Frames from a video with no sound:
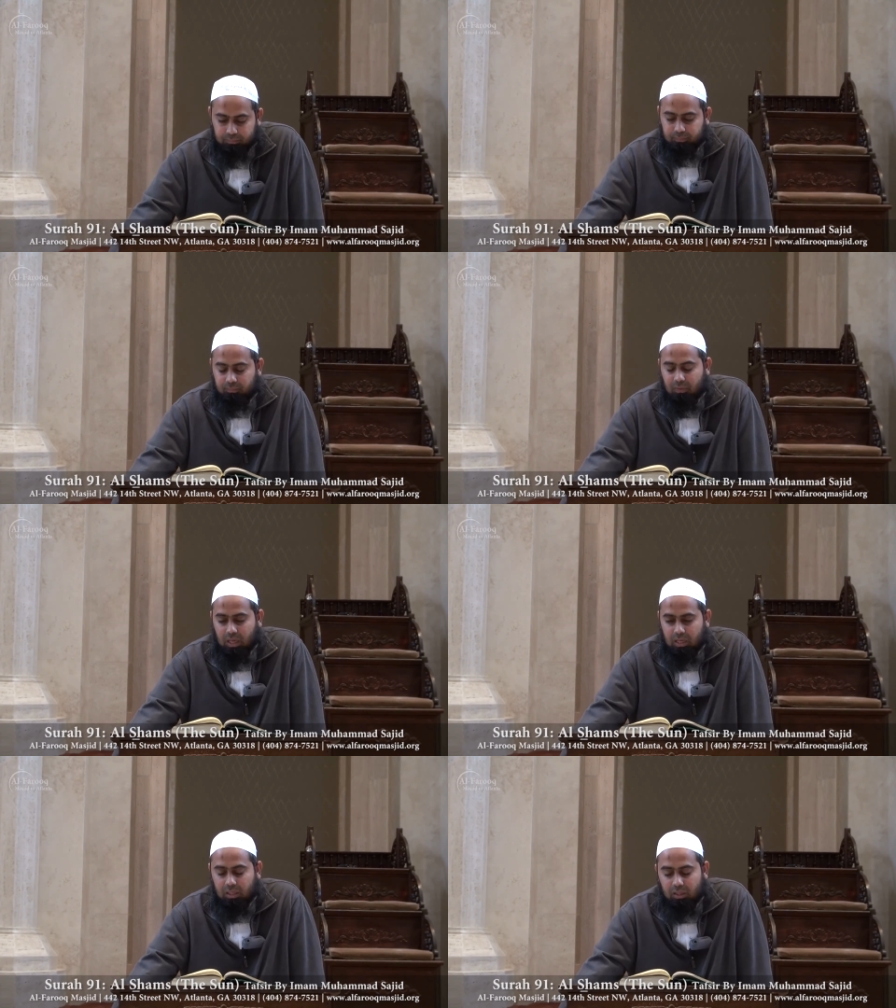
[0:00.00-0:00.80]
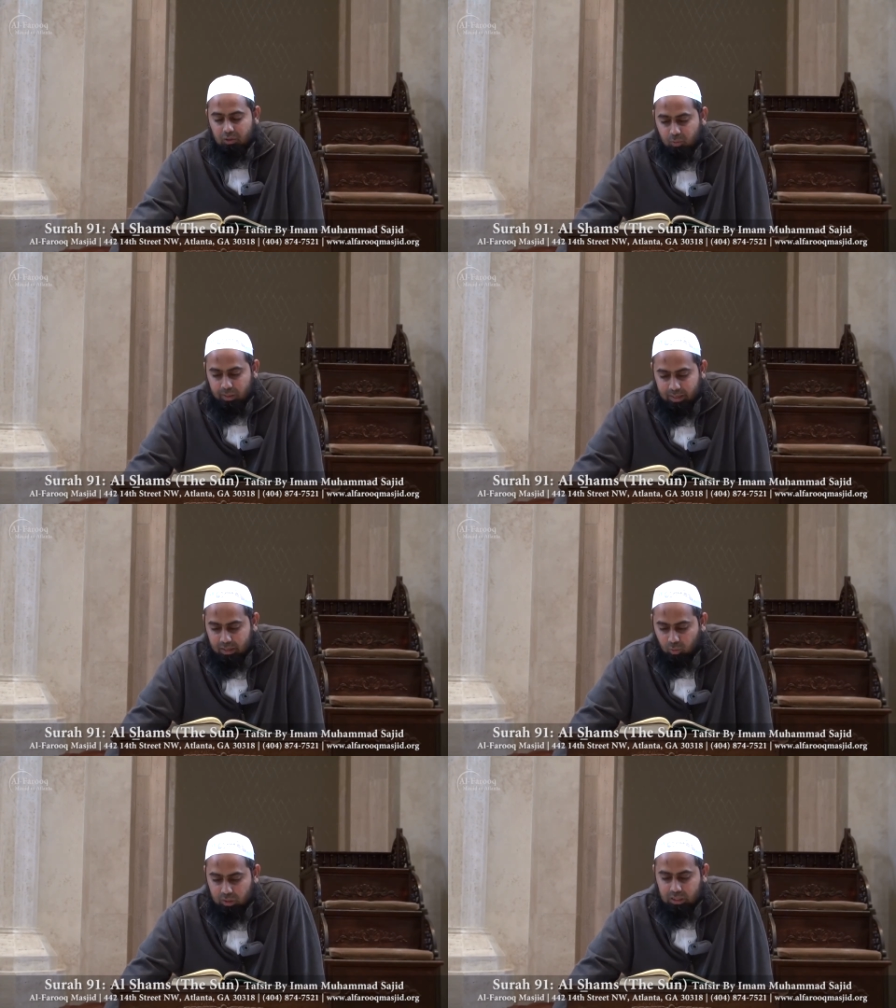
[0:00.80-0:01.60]
and Allah
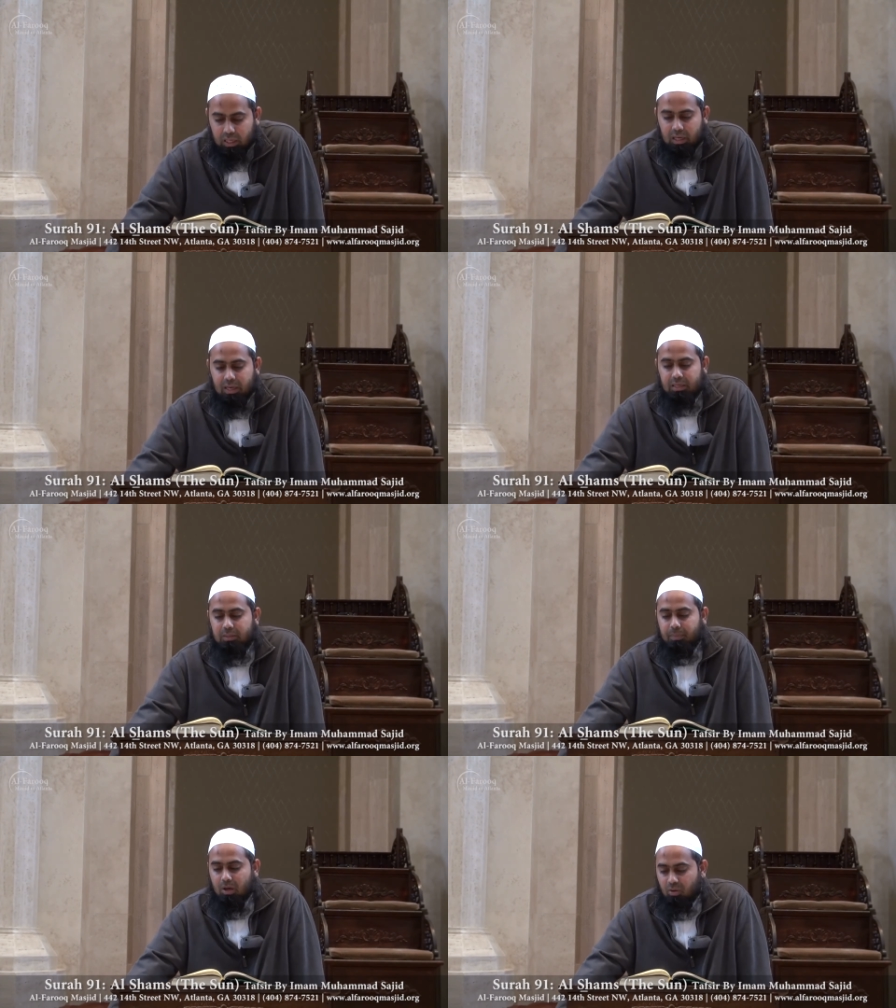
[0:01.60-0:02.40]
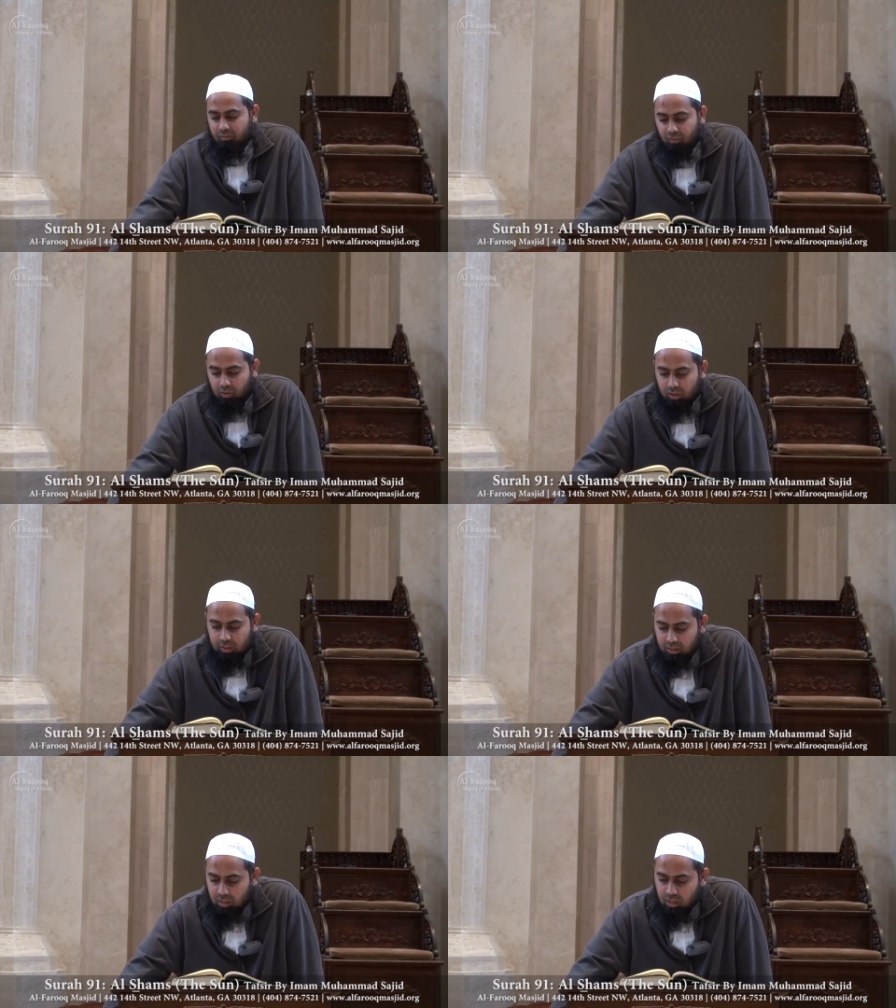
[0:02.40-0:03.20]
subhanahu wa ta'ala is powerful.
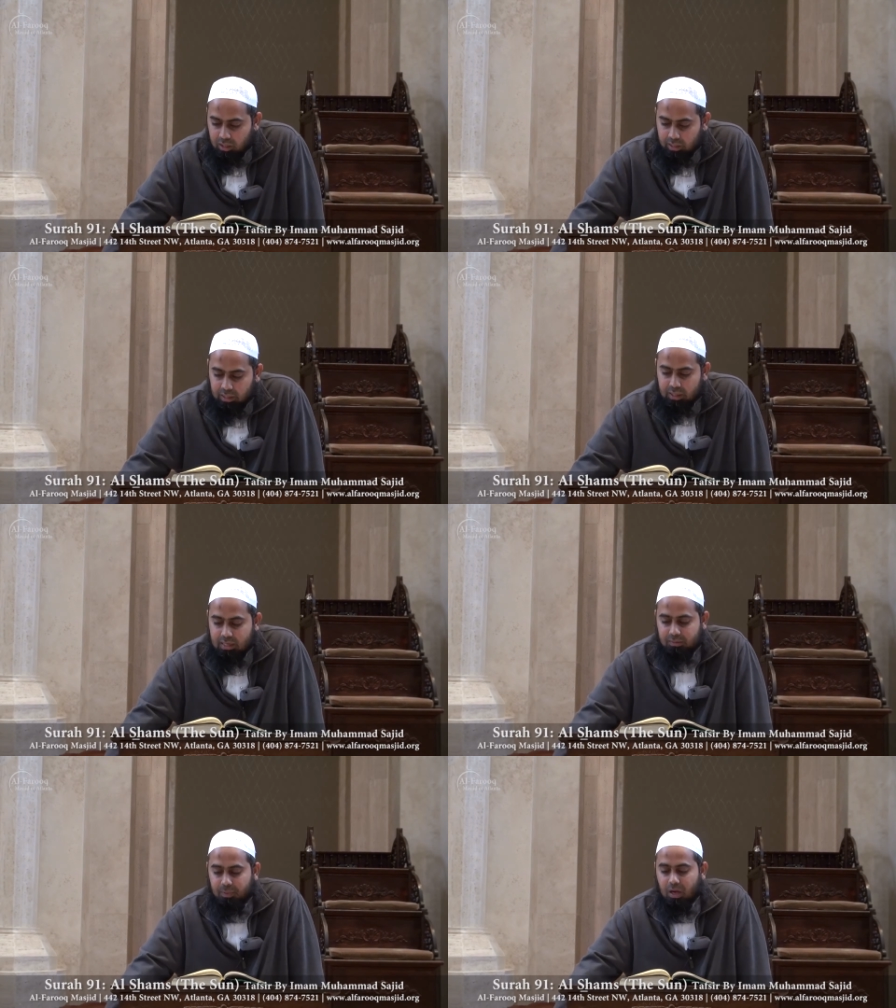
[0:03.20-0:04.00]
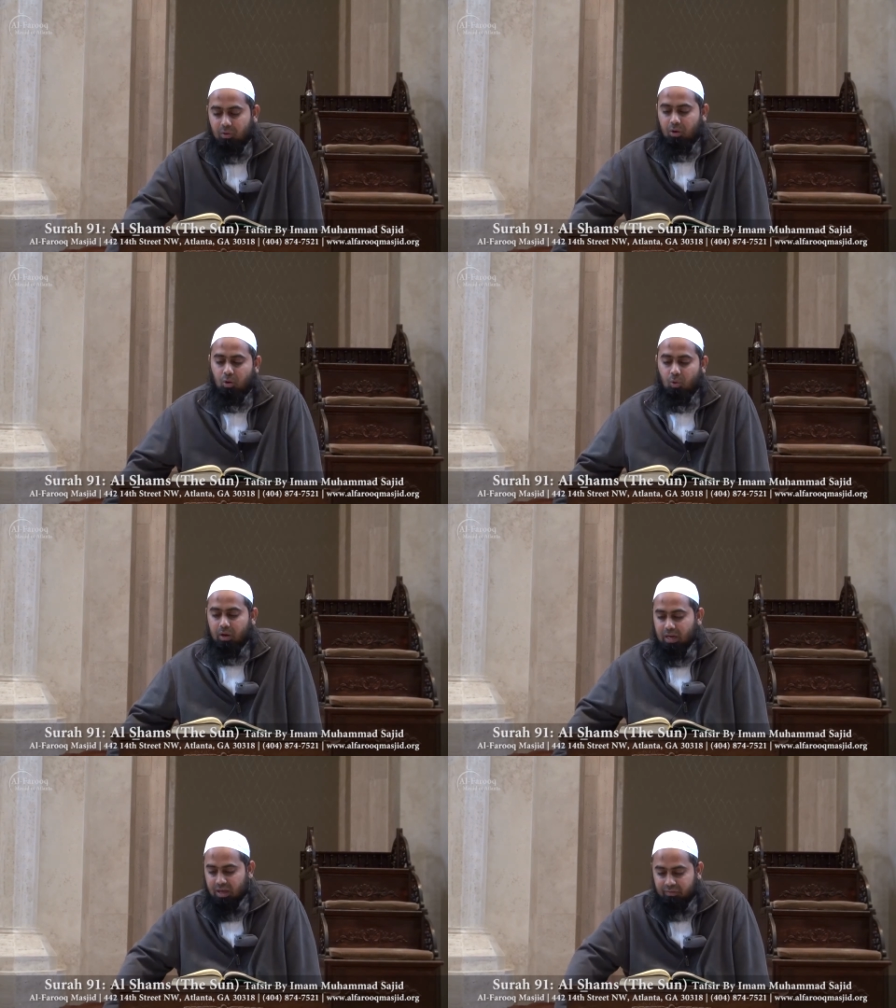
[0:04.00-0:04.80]
He has power
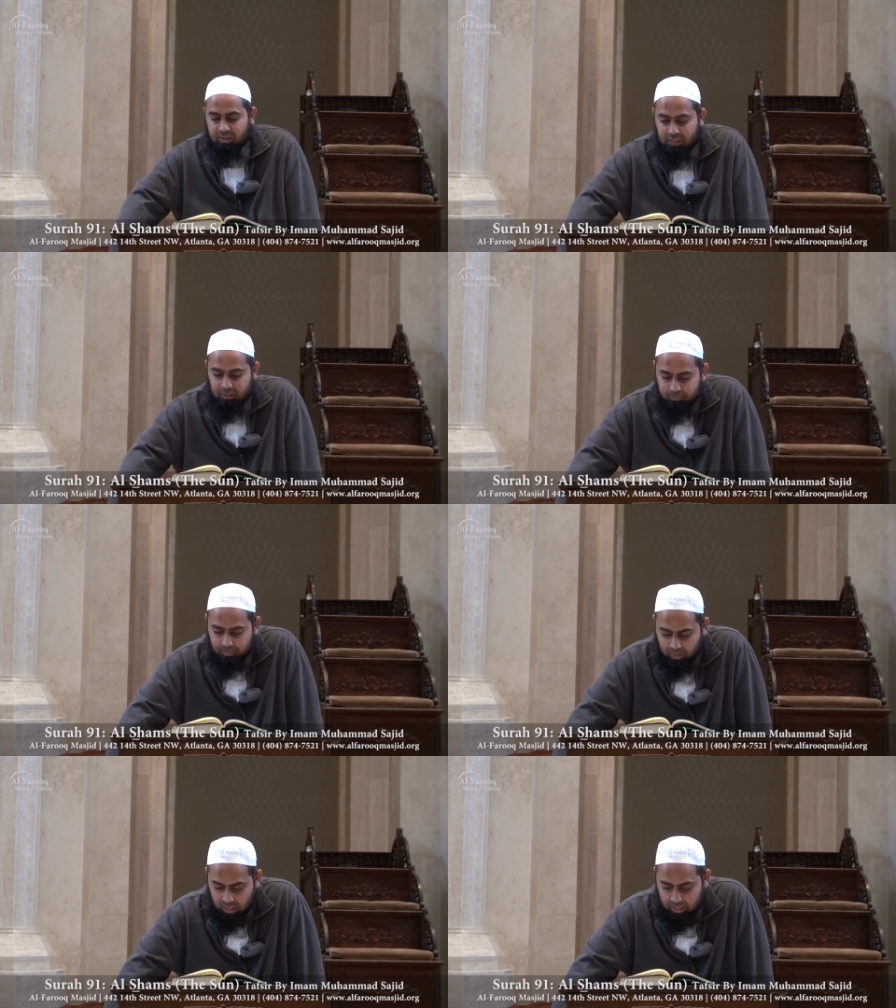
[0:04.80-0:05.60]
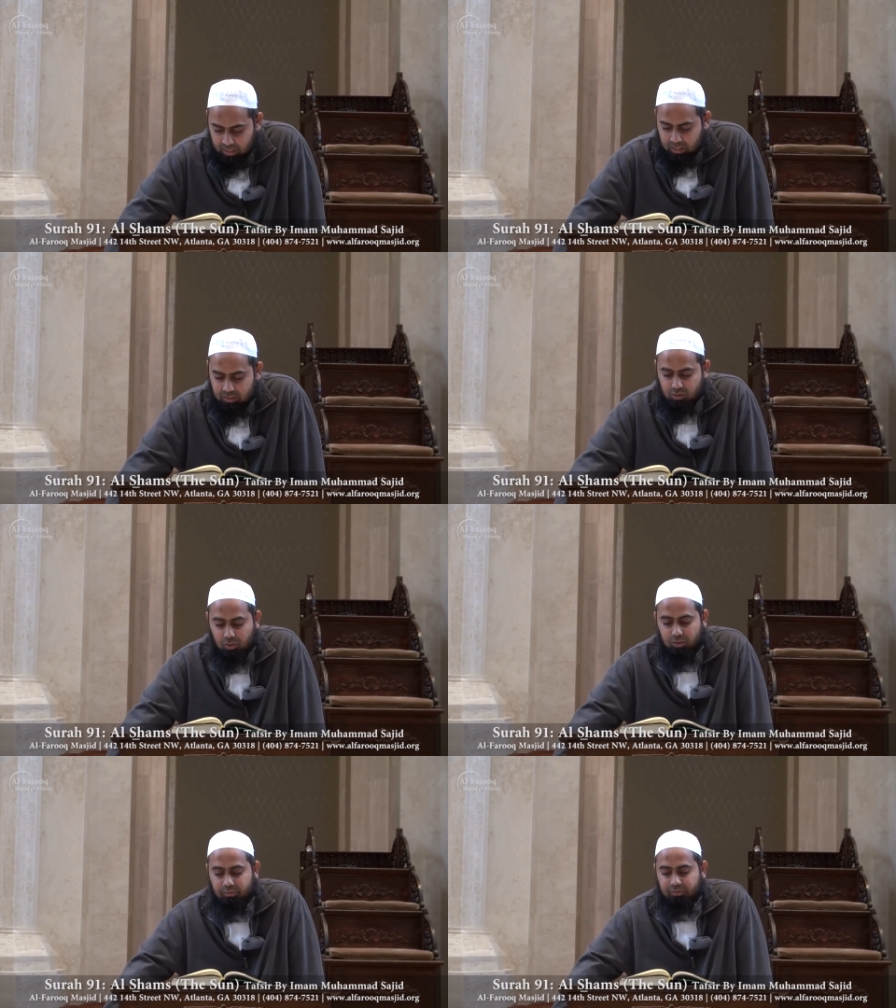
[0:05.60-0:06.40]
over everything and He does
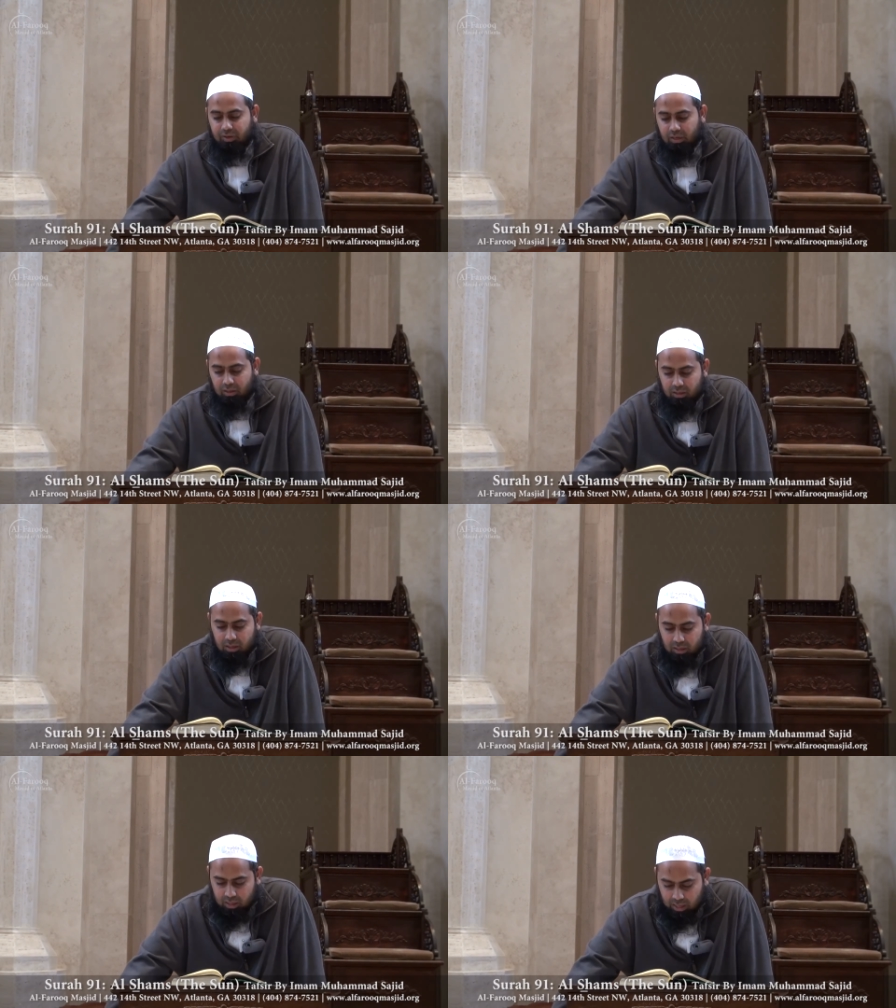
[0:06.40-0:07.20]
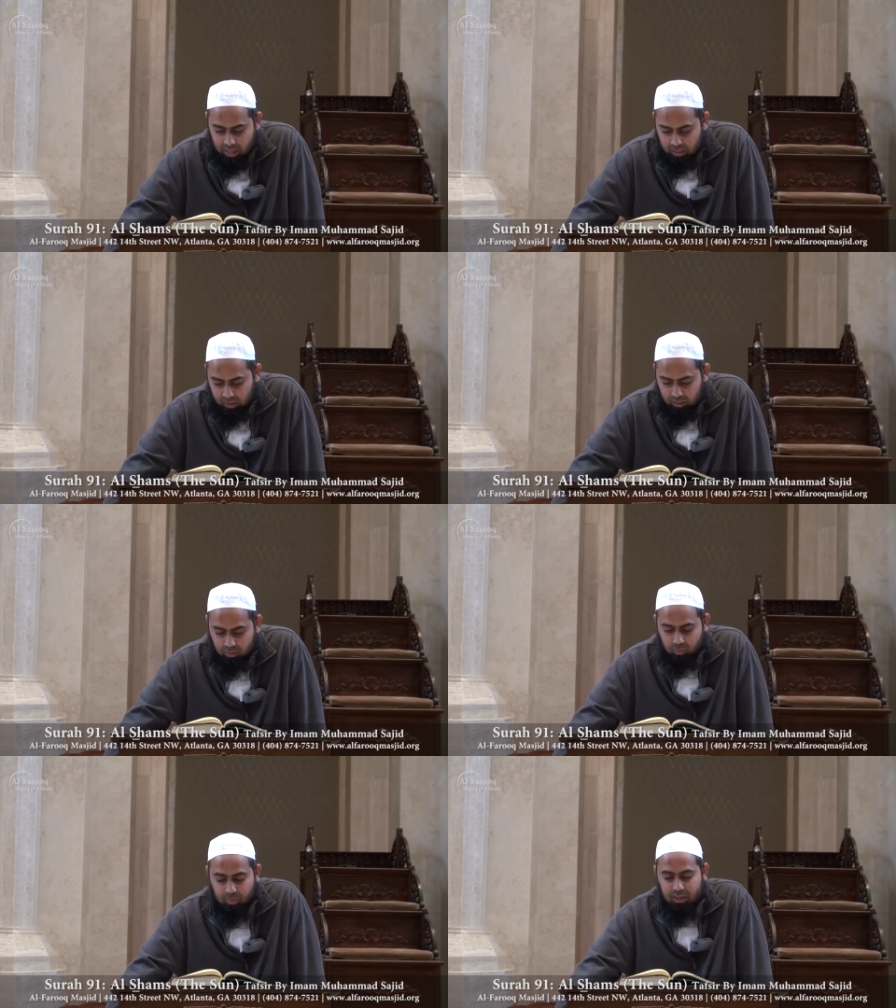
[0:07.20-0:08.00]
not fear
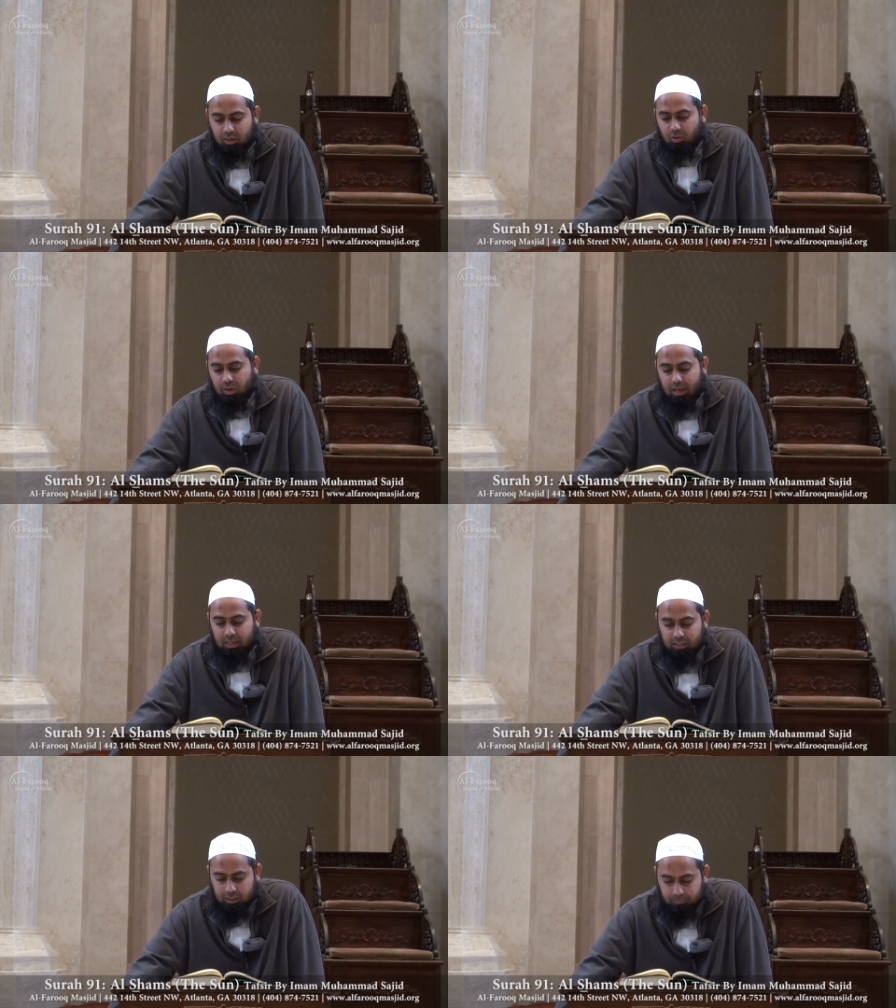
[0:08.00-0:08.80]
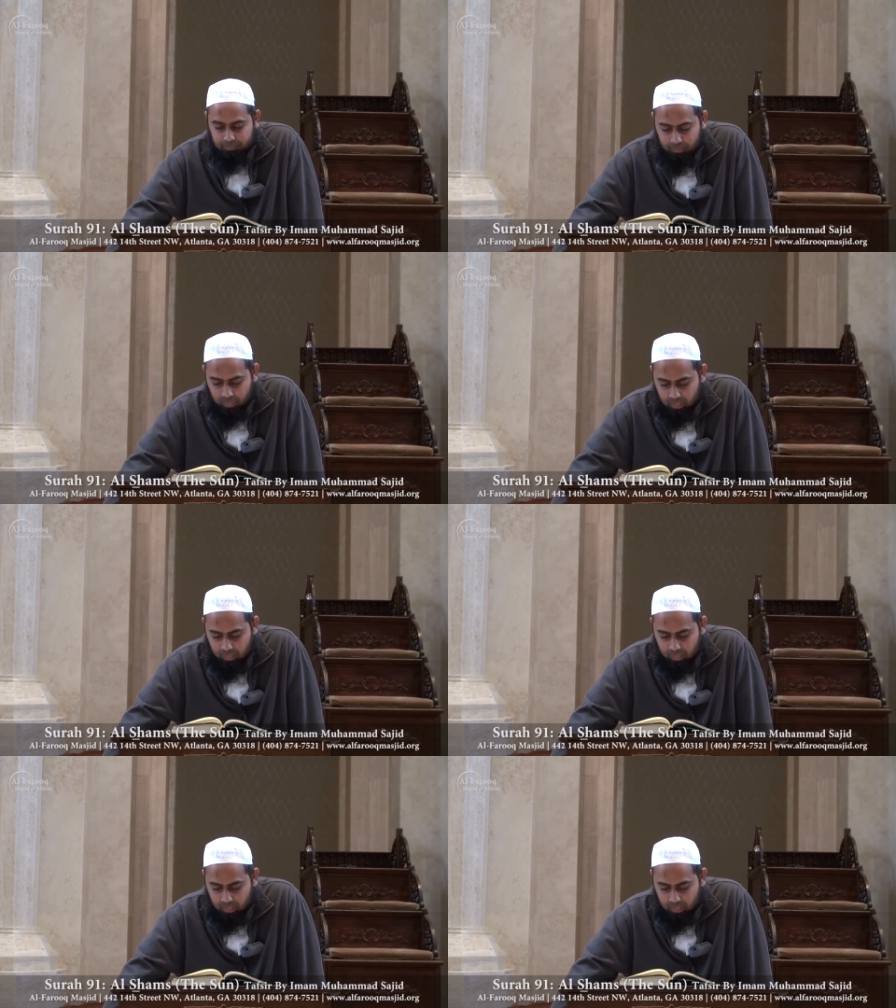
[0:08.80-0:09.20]
anybody or anything.